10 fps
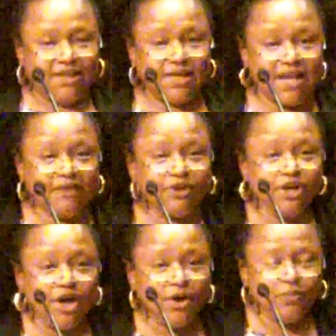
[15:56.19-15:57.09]
you never
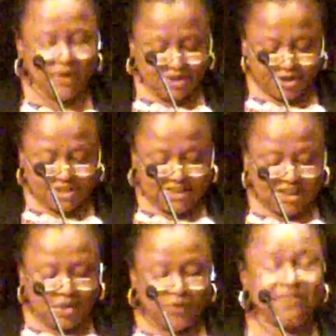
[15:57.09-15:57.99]
know whether you're
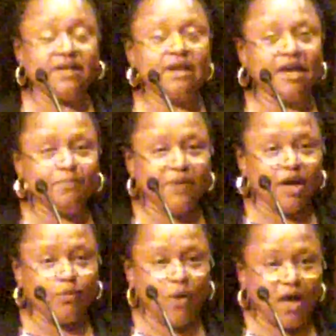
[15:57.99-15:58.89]
dealing with a
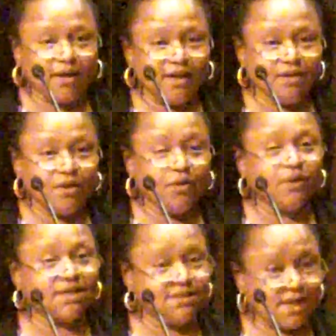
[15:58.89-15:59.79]
nightmare walking
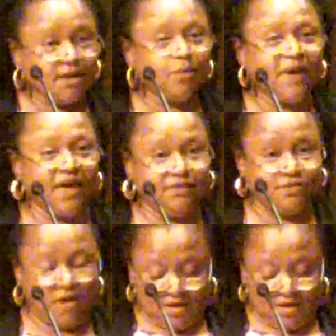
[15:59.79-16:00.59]
or a psychopath